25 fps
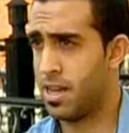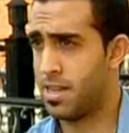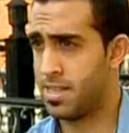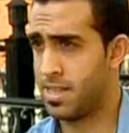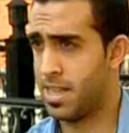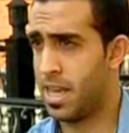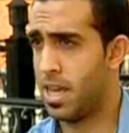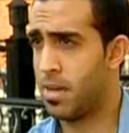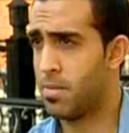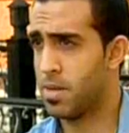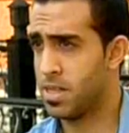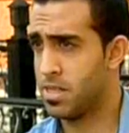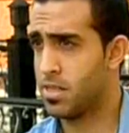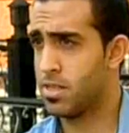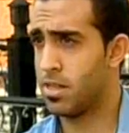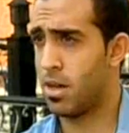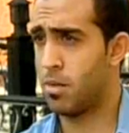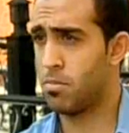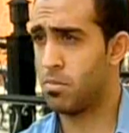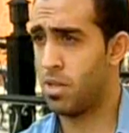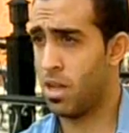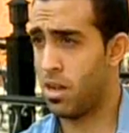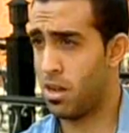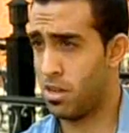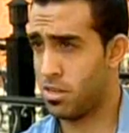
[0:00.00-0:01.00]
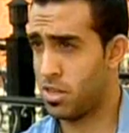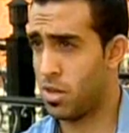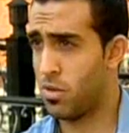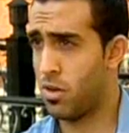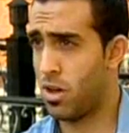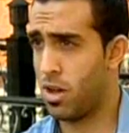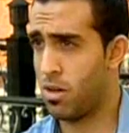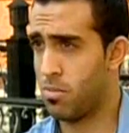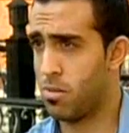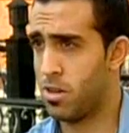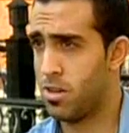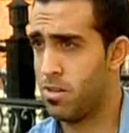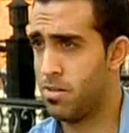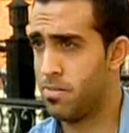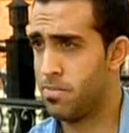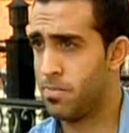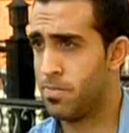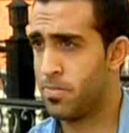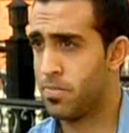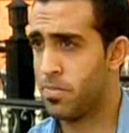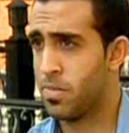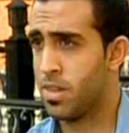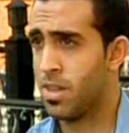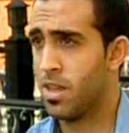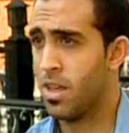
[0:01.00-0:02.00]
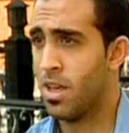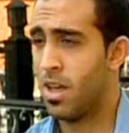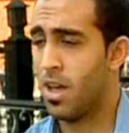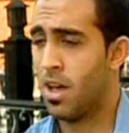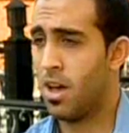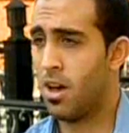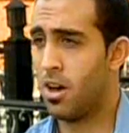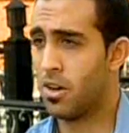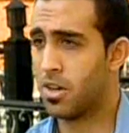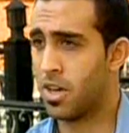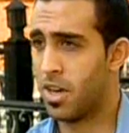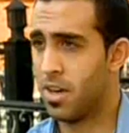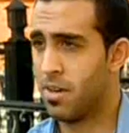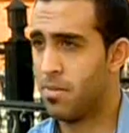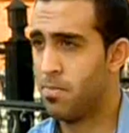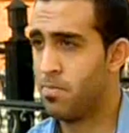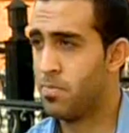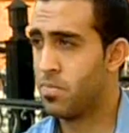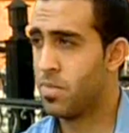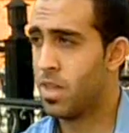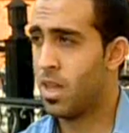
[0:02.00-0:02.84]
His name is Abdullah Tawalba. Okay.